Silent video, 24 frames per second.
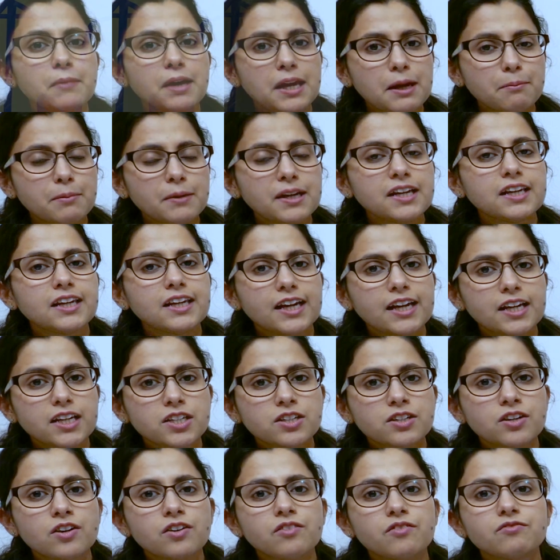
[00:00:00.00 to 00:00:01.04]
may be
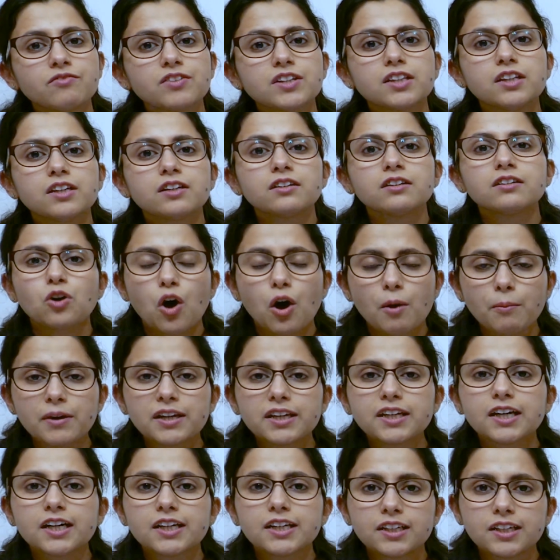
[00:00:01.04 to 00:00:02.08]
linked with the common
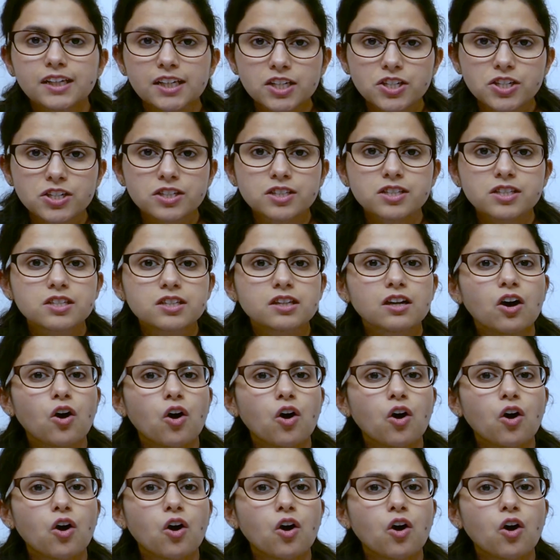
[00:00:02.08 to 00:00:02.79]
conditions